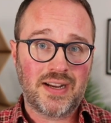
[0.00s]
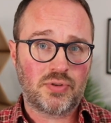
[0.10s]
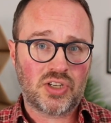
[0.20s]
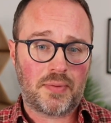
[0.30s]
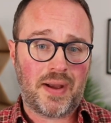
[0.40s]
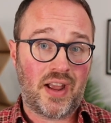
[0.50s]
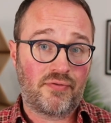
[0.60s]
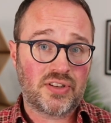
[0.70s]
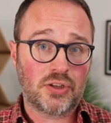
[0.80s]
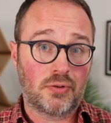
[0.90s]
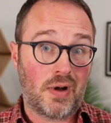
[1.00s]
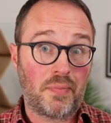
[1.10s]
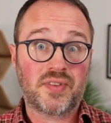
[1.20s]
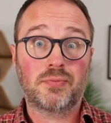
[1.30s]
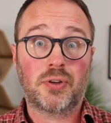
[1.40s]
which come out every single month,
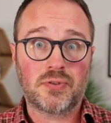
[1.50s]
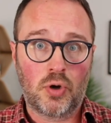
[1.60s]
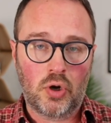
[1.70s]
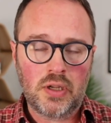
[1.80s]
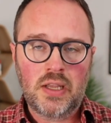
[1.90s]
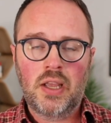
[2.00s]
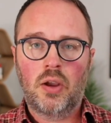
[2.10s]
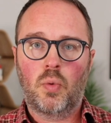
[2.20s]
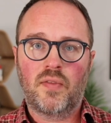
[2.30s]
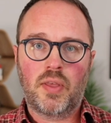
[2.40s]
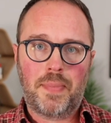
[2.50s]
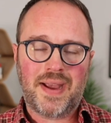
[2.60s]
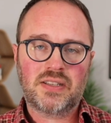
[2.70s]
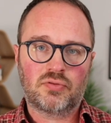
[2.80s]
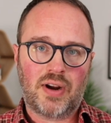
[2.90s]
sometimes more, with the
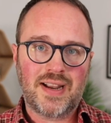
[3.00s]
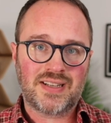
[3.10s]
best rates.